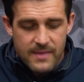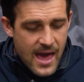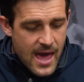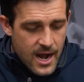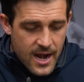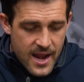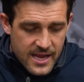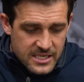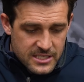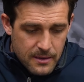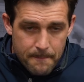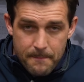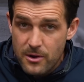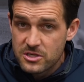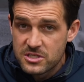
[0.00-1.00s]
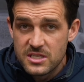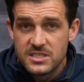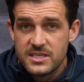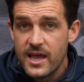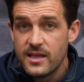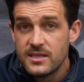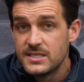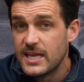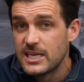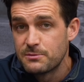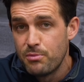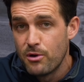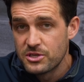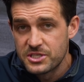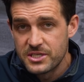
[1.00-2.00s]
Adidas Boston
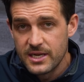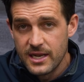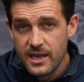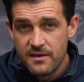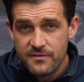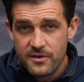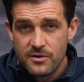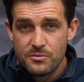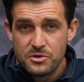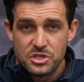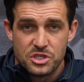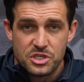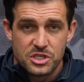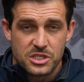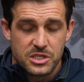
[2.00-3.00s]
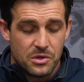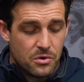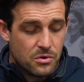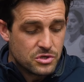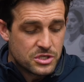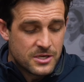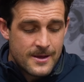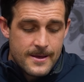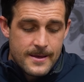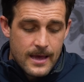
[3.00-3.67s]
10/Boston 11, which is just launched.